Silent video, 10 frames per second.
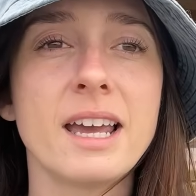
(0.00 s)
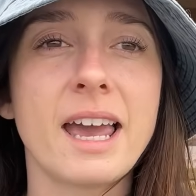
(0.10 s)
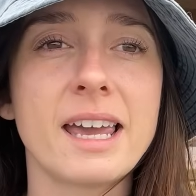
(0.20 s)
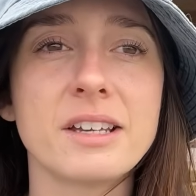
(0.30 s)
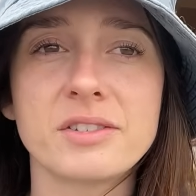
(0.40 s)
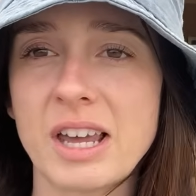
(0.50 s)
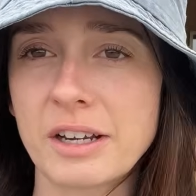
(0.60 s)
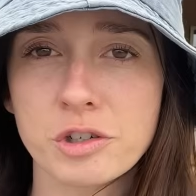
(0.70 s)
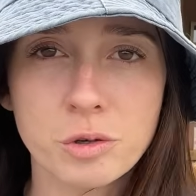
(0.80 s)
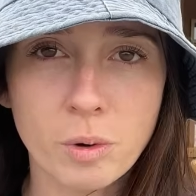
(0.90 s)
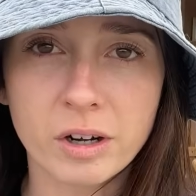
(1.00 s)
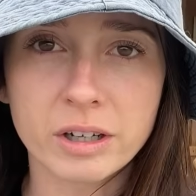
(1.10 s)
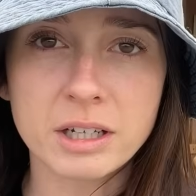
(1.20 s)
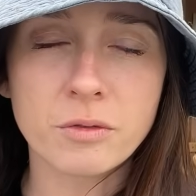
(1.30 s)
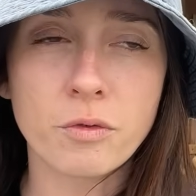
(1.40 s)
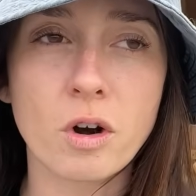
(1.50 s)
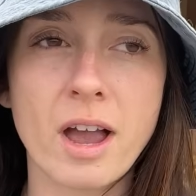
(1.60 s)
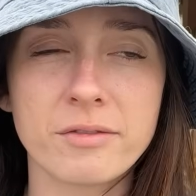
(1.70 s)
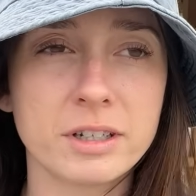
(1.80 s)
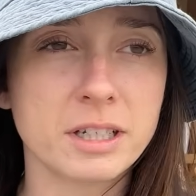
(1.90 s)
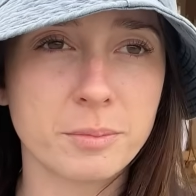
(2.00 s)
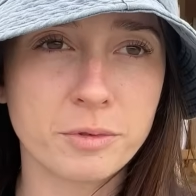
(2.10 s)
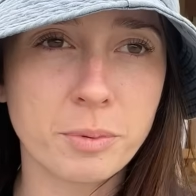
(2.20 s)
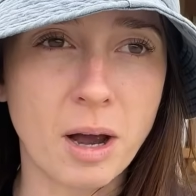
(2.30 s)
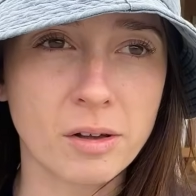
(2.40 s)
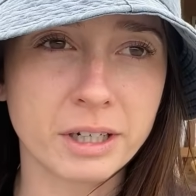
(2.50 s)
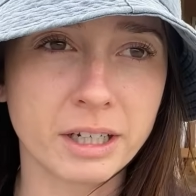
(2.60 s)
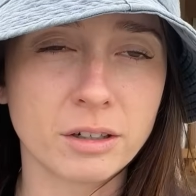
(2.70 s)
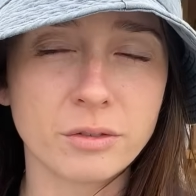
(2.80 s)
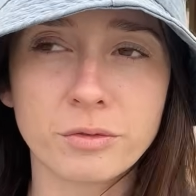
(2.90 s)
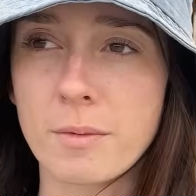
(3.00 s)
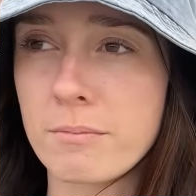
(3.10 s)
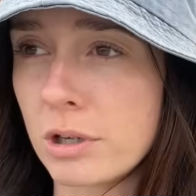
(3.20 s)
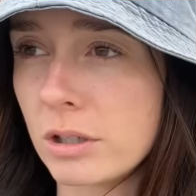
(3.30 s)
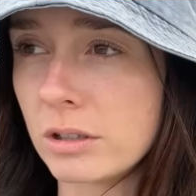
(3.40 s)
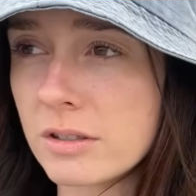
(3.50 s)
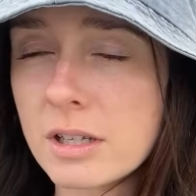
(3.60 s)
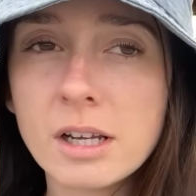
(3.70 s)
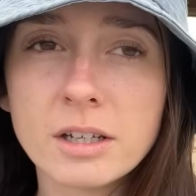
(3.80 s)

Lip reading: a sanctuary for every type of pollinator, from birds